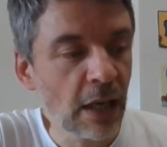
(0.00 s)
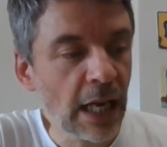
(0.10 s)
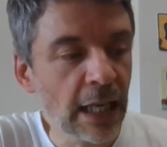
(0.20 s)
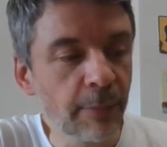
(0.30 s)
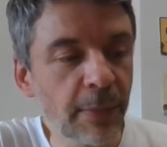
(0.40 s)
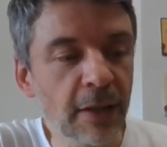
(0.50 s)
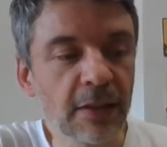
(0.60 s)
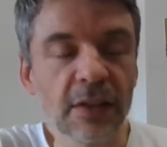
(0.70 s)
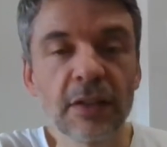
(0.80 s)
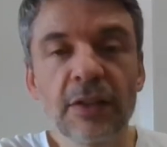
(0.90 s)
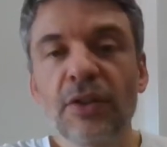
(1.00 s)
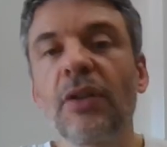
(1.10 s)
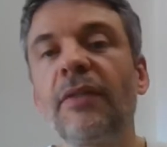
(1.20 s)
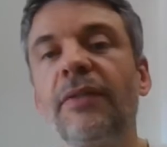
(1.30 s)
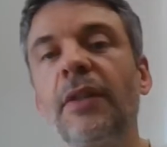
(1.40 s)
and the partisans
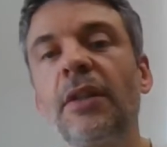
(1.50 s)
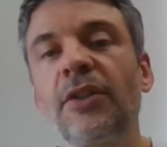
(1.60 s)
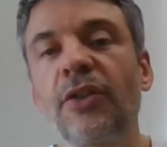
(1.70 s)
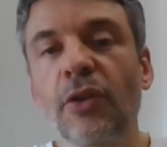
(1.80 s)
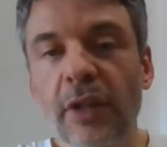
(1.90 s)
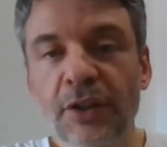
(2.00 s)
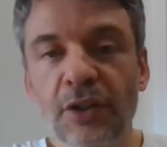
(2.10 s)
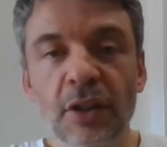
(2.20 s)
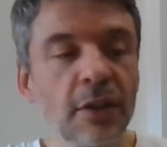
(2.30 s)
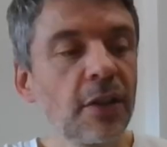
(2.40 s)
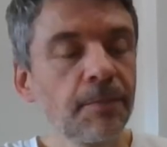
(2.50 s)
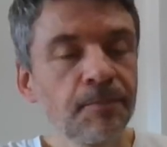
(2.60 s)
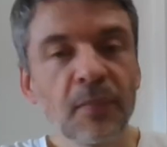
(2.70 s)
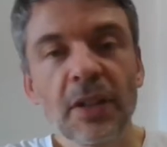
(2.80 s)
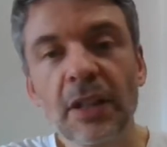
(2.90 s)
to the first Christians.
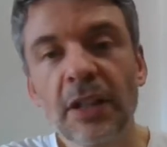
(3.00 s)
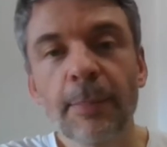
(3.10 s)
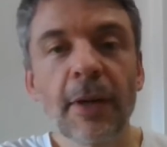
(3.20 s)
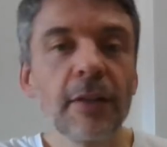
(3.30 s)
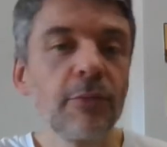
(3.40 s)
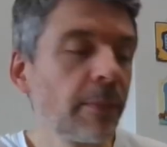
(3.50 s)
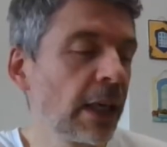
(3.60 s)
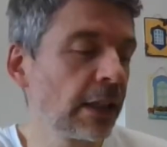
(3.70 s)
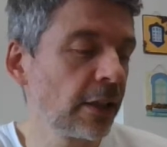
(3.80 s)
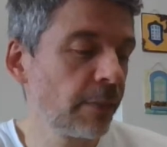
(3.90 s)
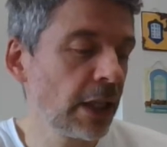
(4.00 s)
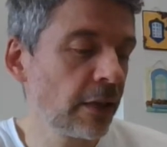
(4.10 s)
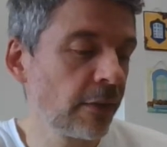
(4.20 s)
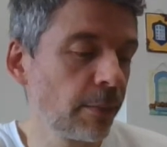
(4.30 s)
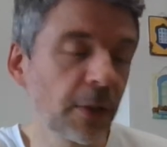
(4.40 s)
This part reminded me
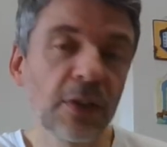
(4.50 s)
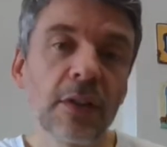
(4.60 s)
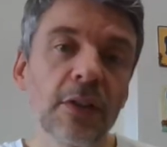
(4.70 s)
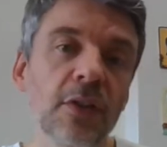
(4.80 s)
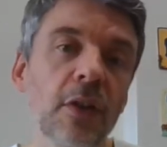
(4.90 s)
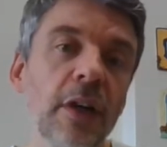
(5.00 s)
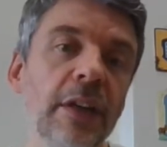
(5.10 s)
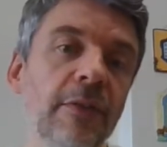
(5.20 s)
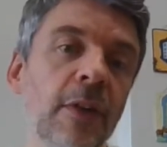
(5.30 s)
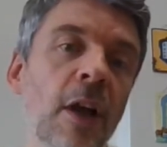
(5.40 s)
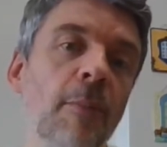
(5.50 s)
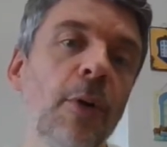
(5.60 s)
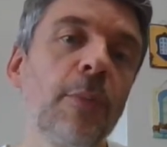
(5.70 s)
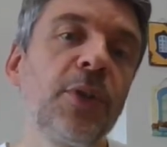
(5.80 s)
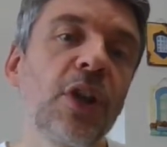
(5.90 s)
of the personal story of
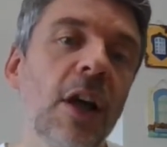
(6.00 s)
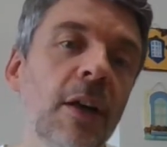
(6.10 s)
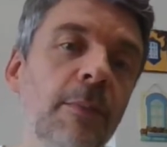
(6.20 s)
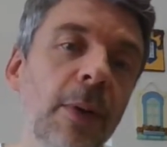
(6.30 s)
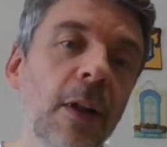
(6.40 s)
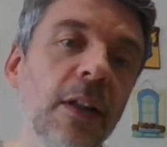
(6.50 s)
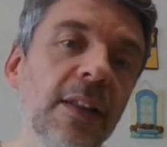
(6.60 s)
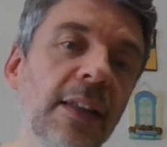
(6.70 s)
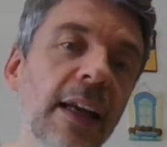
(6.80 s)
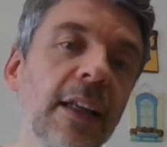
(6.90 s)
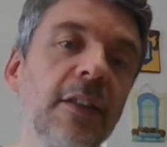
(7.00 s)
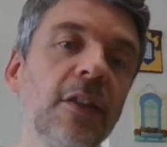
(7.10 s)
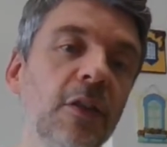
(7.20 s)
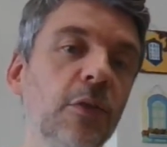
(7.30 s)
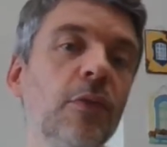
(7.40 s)
Pope John Paul II,
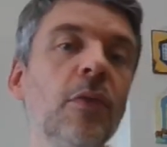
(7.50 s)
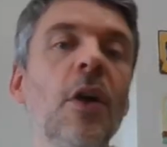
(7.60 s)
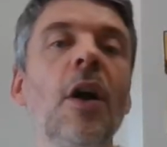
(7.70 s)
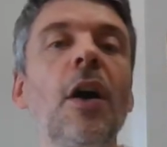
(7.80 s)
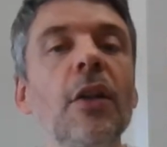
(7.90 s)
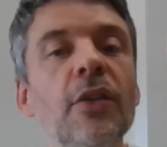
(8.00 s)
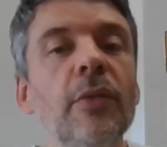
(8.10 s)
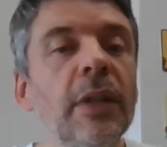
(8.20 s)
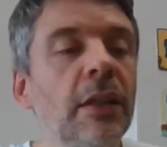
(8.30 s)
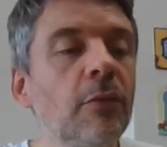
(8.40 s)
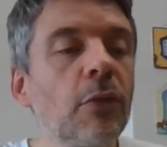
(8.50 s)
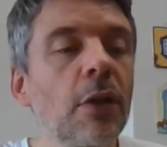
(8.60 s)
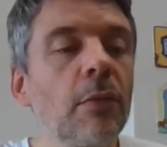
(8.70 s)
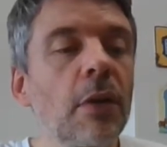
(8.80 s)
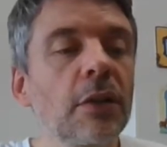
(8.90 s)
who, also in
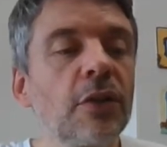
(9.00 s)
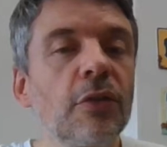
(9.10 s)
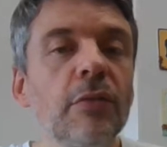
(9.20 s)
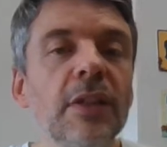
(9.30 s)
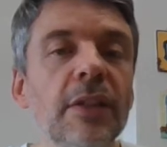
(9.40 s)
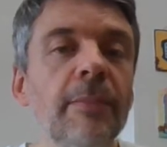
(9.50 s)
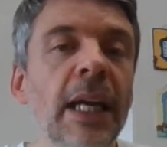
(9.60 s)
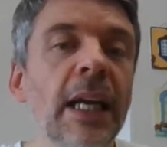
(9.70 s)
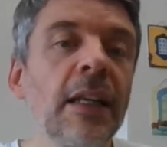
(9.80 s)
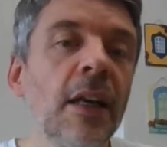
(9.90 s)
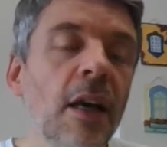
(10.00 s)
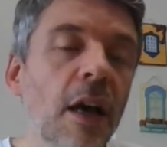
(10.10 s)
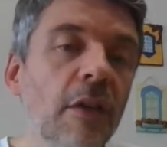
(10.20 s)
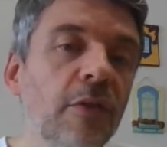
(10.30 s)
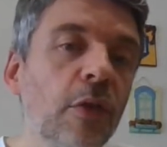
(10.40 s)
World War II, was a man
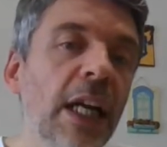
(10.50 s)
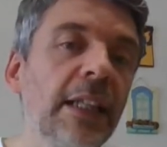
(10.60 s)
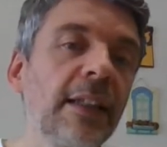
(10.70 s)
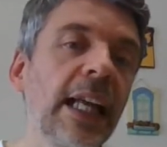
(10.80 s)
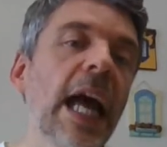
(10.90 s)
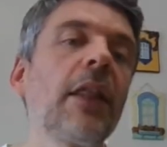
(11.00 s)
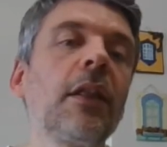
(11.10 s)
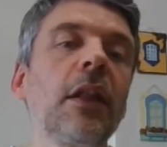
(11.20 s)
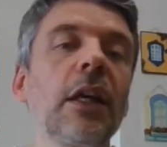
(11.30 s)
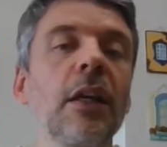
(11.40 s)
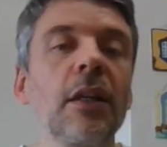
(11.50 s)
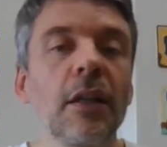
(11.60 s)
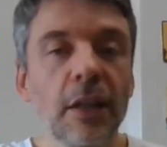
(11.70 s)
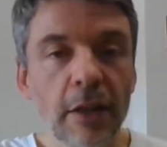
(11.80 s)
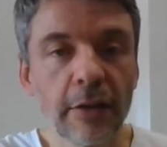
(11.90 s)
of great Catholic
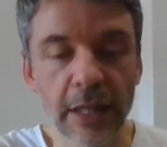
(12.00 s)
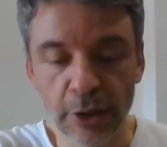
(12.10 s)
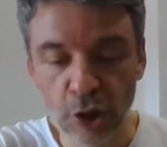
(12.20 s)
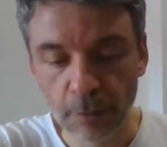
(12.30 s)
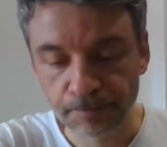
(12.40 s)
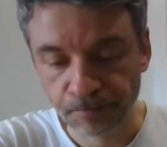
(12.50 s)
courage.